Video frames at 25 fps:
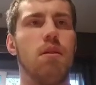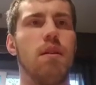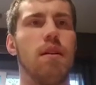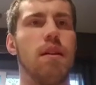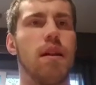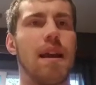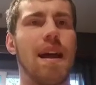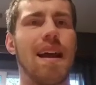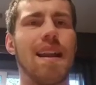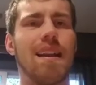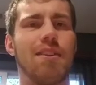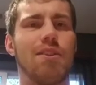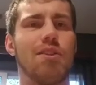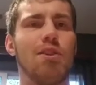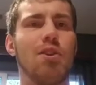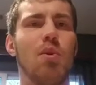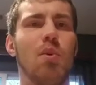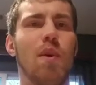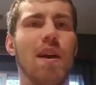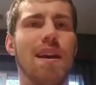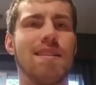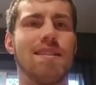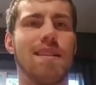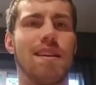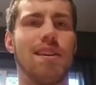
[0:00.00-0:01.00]
kind of two
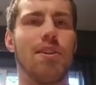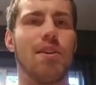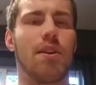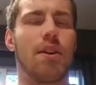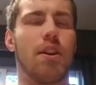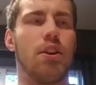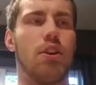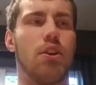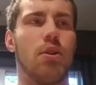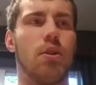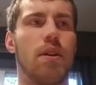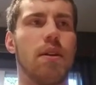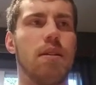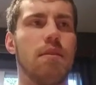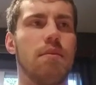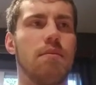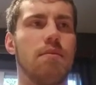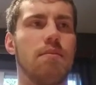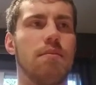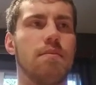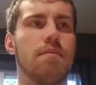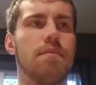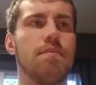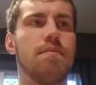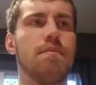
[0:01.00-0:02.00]
ways that you could do it.
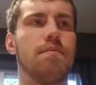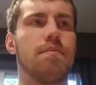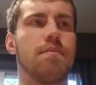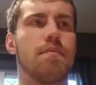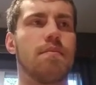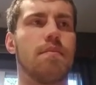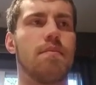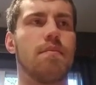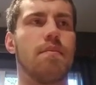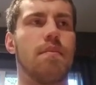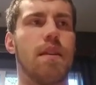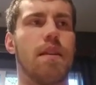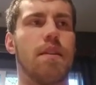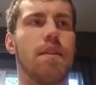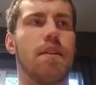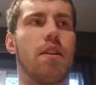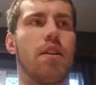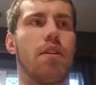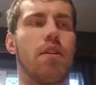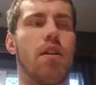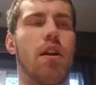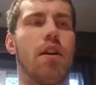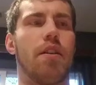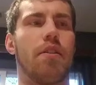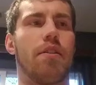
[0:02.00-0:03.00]
And
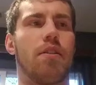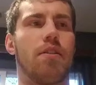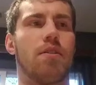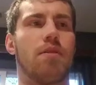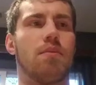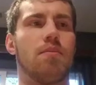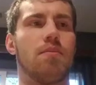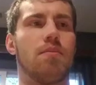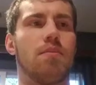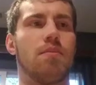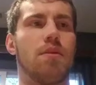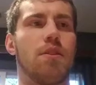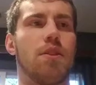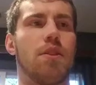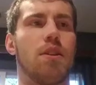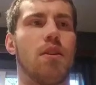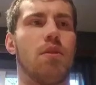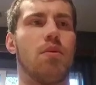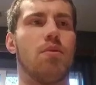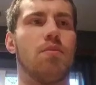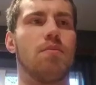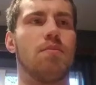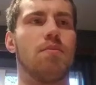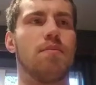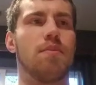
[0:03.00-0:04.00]
there are other,
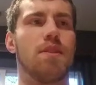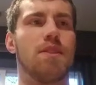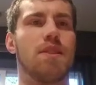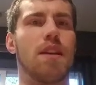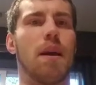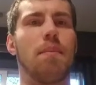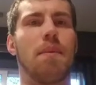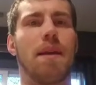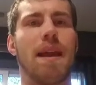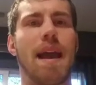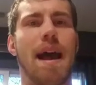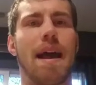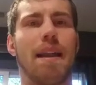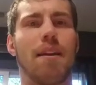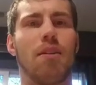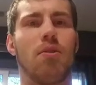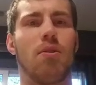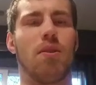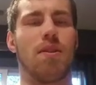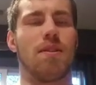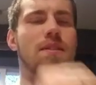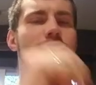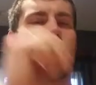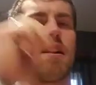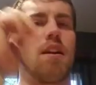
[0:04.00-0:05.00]

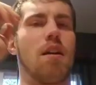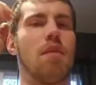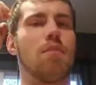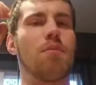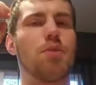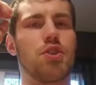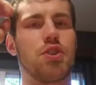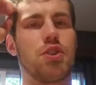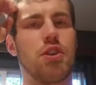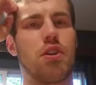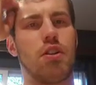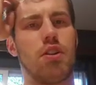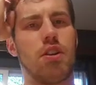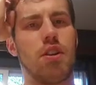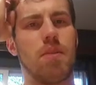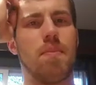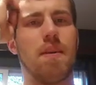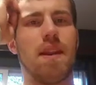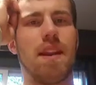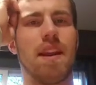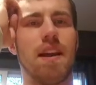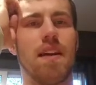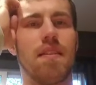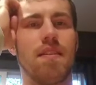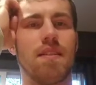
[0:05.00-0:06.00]
subcategories there, I'm sure,
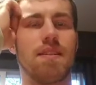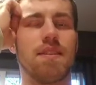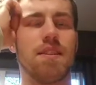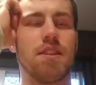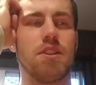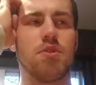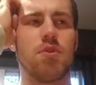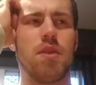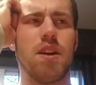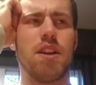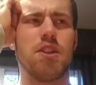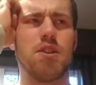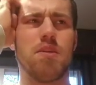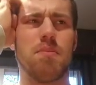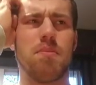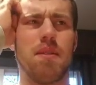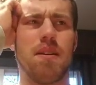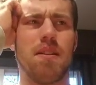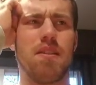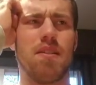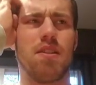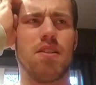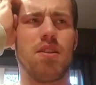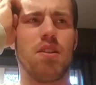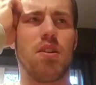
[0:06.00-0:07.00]
depending on the situation,
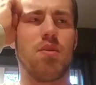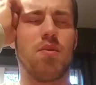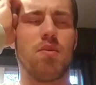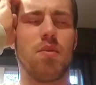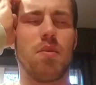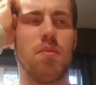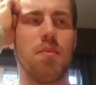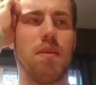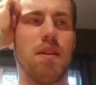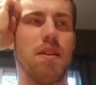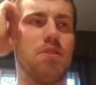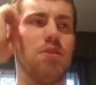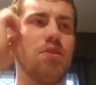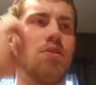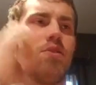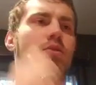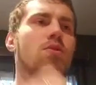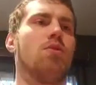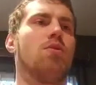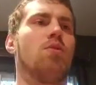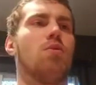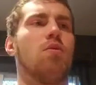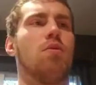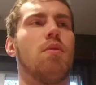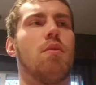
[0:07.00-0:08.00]
but those would be
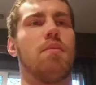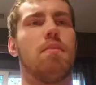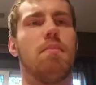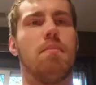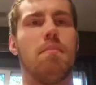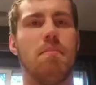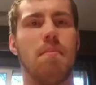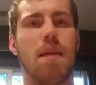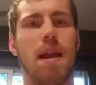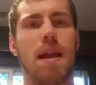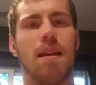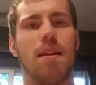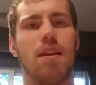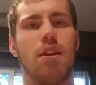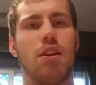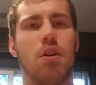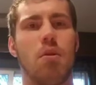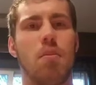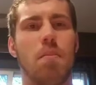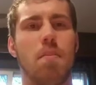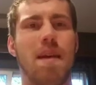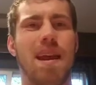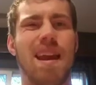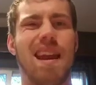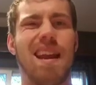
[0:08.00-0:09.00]
two
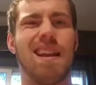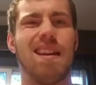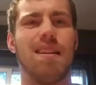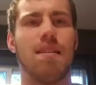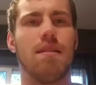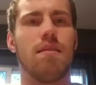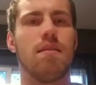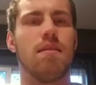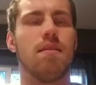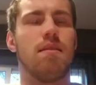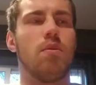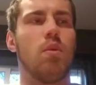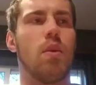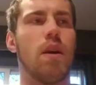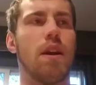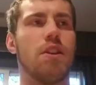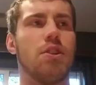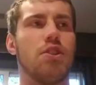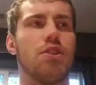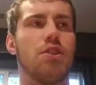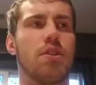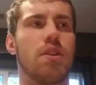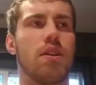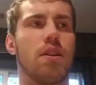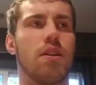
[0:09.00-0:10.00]
main
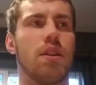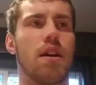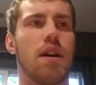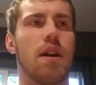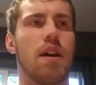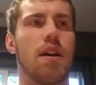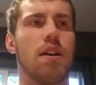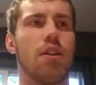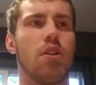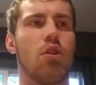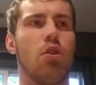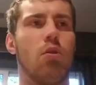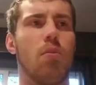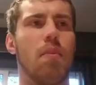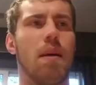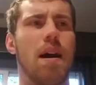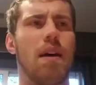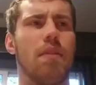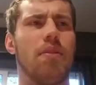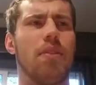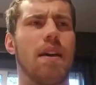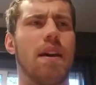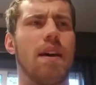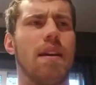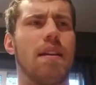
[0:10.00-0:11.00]
ways you could go
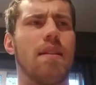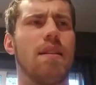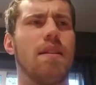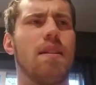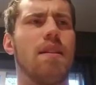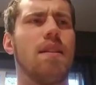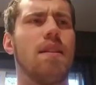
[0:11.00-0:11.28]
about that.